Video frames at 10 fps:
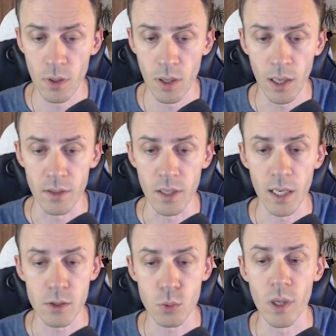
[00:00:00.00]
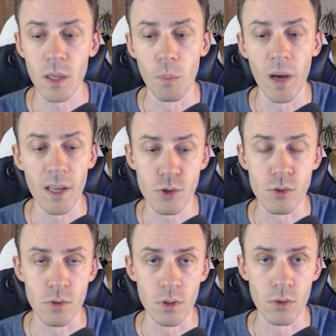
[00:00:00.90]
and there are 20
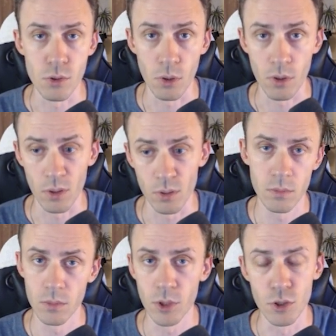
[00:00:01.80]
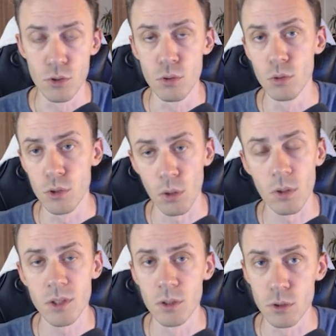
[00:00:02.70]
batches in total. You can do
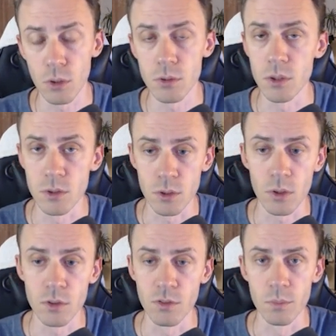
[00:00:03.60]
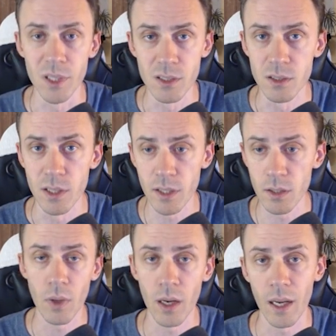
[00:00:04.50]
tons and tons and tons of
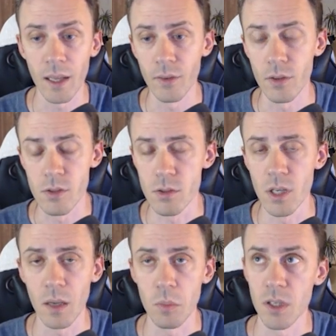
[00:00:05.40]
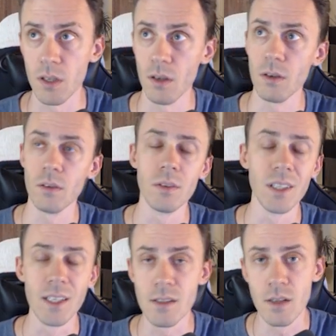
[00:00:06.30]
minting, and there's gonna be
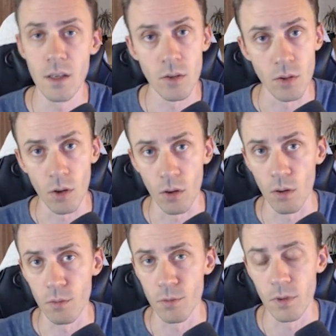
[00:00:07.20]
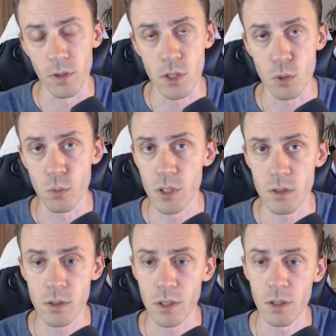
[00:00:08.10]
gazillion of
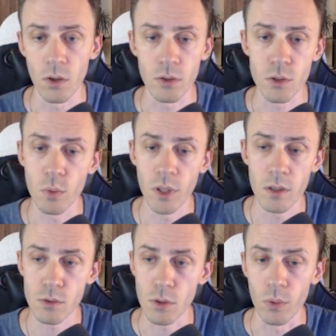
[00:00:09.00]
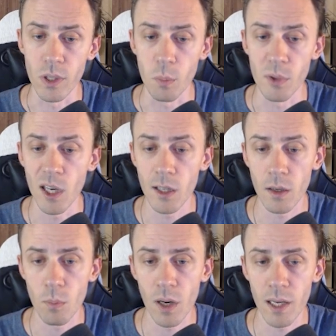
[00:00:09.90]
retweets in your Twitter, so keep that
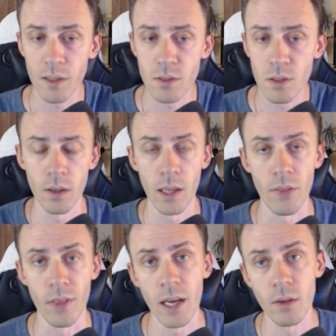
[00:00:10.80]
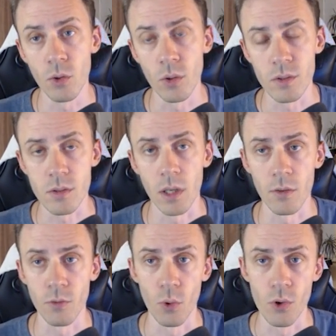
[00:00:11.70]
in mind. And then you can
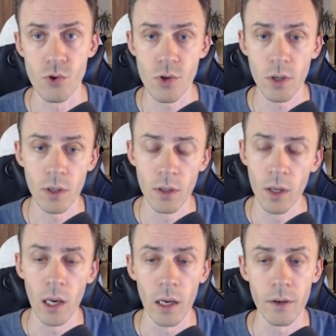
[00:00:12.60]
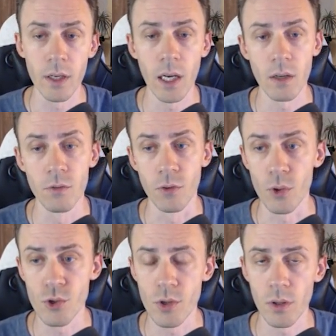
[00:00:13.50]
start forging. And regarding
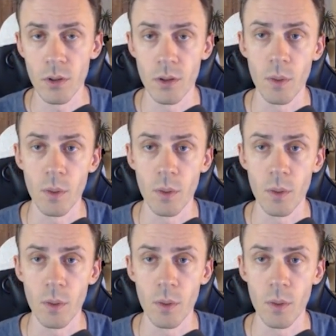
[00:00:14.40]
forging, the